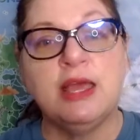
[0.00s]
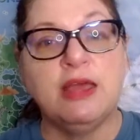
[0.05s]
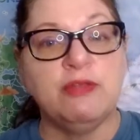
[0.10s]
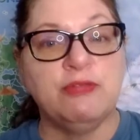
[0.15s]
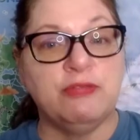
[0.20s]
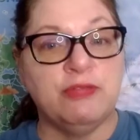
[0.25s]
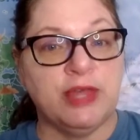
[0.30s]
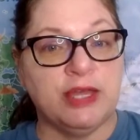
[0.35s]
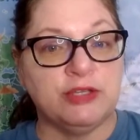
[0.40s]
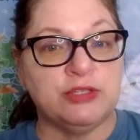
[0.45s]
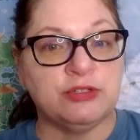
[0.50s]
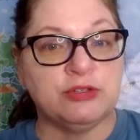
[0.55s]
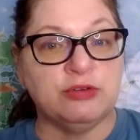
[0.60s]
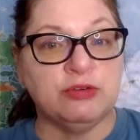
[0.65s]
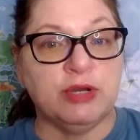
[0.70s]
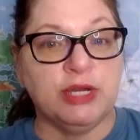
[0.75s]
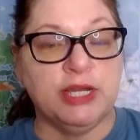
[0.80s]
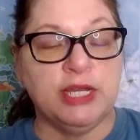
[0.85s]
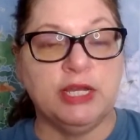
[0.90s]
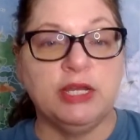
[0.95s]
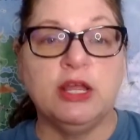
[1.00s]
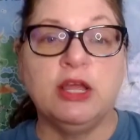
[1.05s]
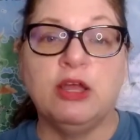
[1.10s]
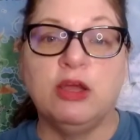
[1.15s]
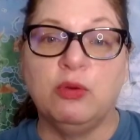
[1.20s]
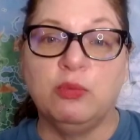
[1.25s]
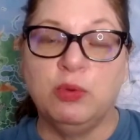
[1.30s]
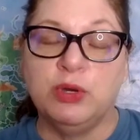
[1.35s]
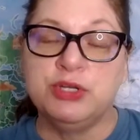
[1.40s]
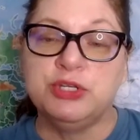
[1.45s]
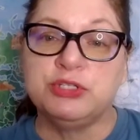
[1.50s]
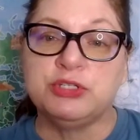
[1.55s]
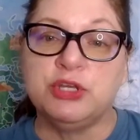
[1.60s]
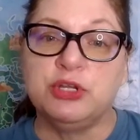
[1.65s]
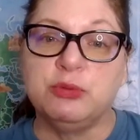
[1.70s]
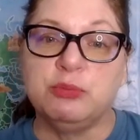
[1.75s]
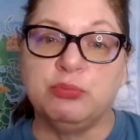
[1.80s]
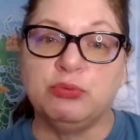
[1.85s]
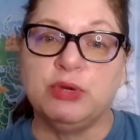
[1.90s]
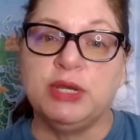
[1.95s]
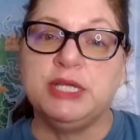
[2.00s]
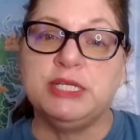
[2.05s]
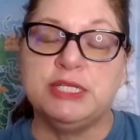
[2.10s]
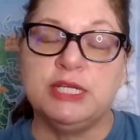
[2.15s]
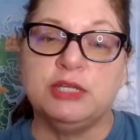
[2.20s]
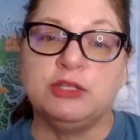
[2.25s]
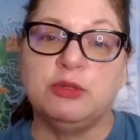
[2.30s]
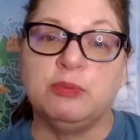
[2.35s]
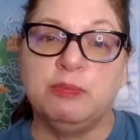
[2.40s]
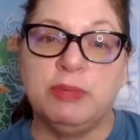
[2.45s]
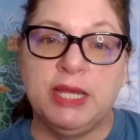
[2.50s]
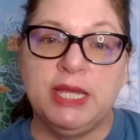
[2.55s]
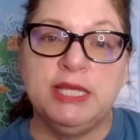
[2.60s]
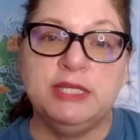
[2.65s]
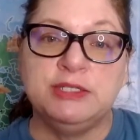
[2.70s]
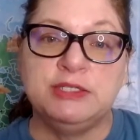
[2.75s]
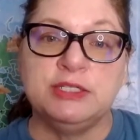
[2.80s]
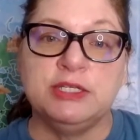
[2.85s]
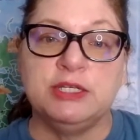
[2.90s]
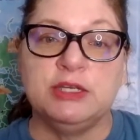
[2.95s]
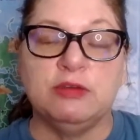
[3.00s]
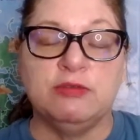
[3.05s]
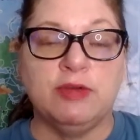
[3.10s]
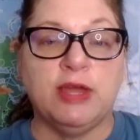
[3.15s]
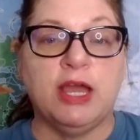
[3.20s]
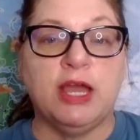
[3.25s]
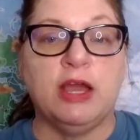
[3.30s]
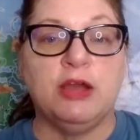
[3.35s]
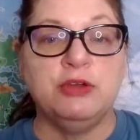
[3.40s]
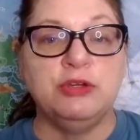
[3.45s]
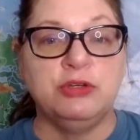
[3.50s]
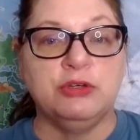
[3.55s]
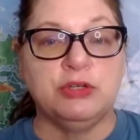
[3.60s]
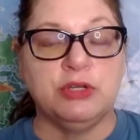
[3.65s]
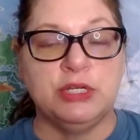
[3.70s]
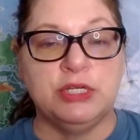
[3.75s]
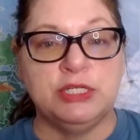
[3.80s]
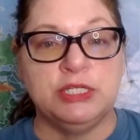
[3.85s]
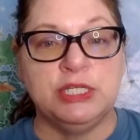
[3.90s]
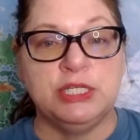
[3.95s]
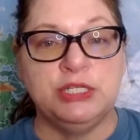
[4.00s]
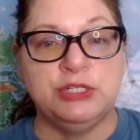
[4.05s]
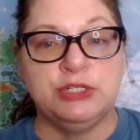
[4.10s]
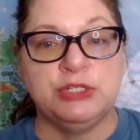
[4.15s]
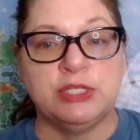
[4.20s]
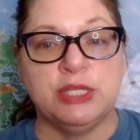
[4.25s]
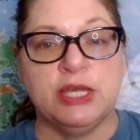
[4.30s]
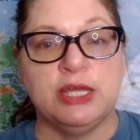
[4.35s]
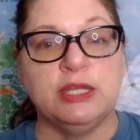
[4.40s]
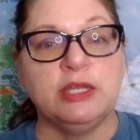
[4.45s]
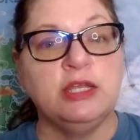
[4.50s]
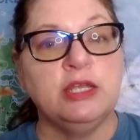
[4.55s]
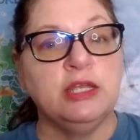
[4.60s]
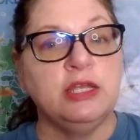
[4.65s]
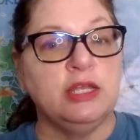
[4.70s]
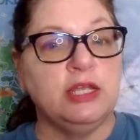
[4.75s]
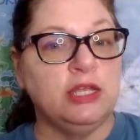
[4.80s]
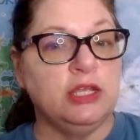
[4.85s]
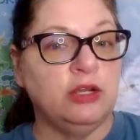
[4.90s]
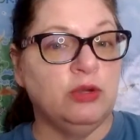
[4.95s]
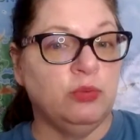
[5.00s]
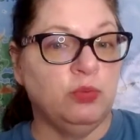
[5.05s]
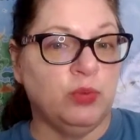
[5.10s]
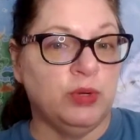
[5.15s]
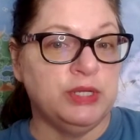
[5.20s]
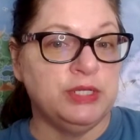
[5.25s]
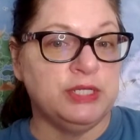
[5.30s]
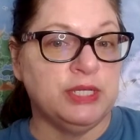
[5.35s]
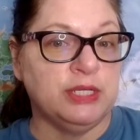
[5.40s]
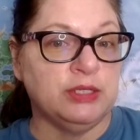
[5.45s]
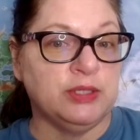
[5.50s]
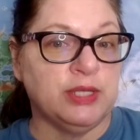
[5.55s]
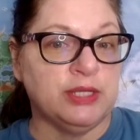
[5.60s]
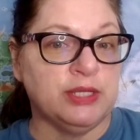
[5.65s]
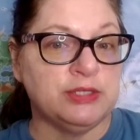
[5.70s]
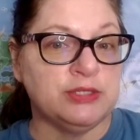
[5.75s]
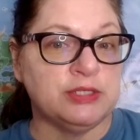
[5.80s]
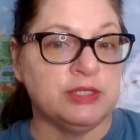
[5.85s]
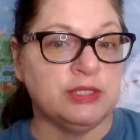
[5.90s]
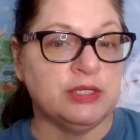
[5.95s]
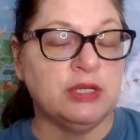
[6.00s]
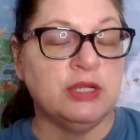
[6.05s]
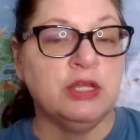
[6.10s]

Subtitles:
That's great. We're just going to break down the pacing of how you're going to teach that in a one-day lesson.